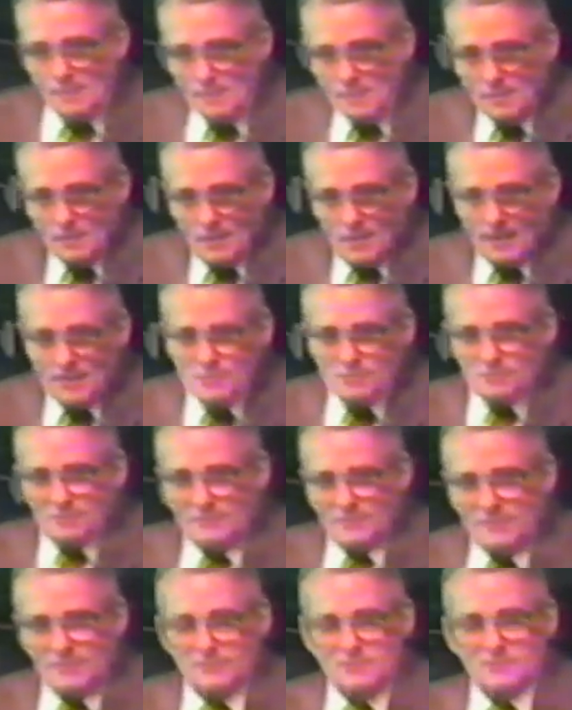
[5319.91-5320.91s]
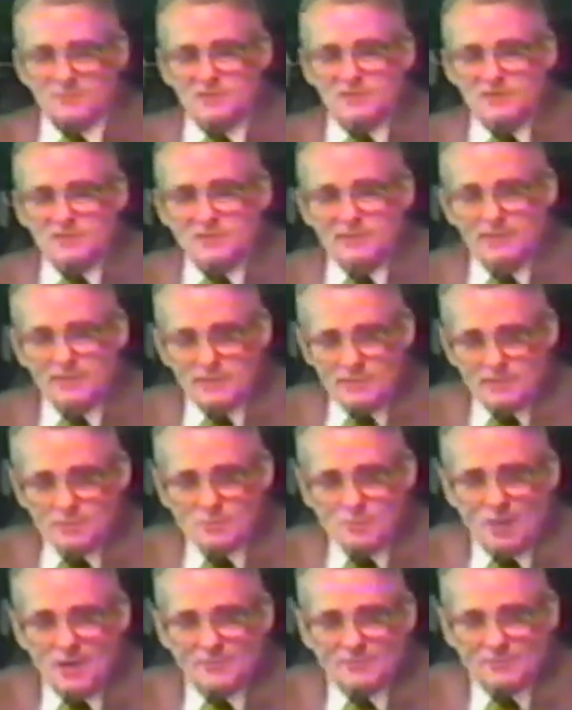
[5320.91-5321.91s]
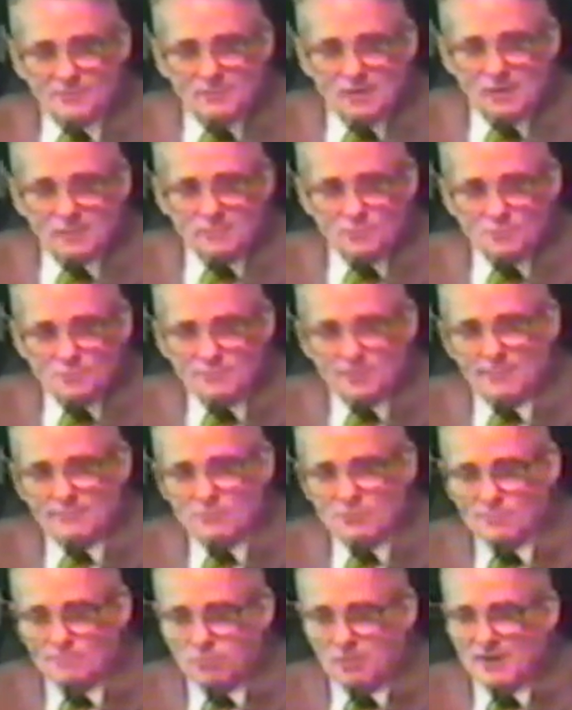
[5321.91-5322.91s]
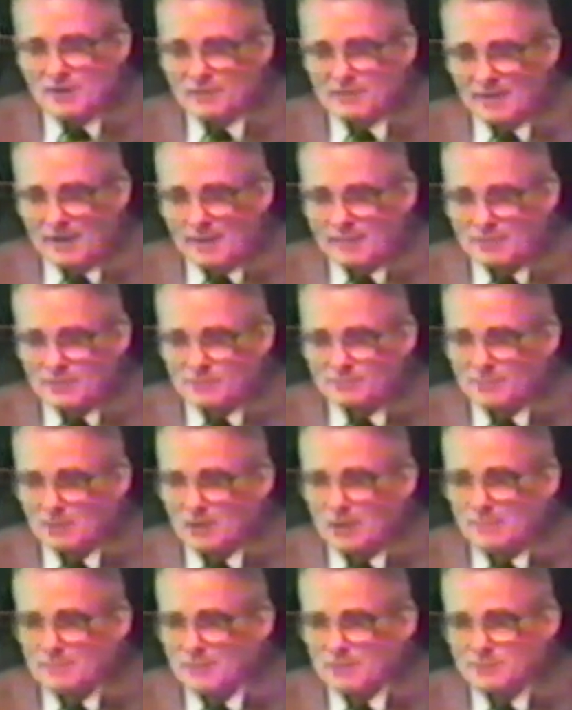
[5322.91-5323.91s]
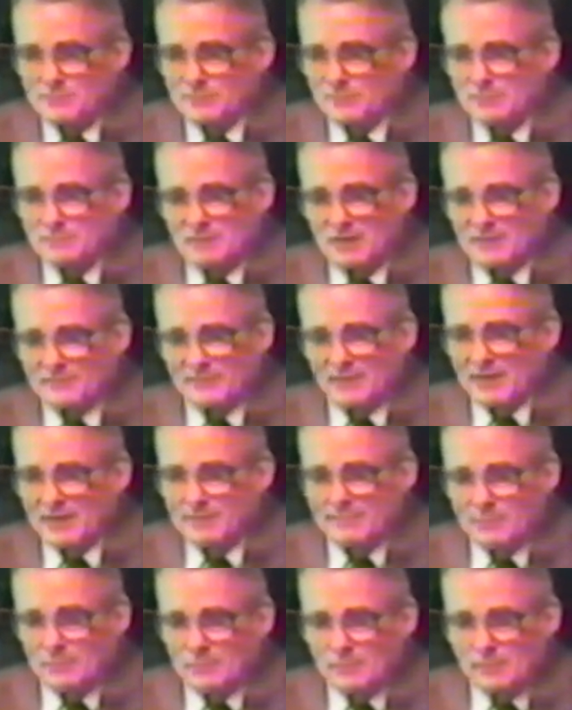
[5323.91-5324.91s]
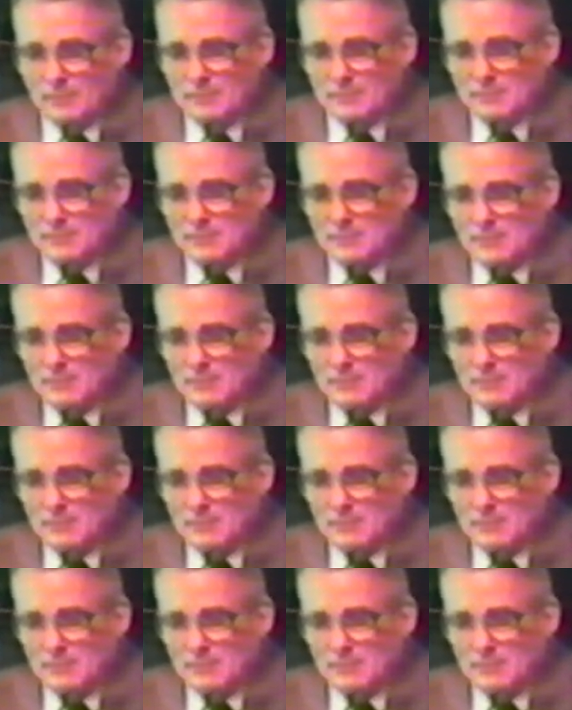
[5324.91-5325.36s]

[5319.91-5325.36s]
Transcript: I used to think that DT, like the doctor said, was brain damage, but I'm not sure about that anymore.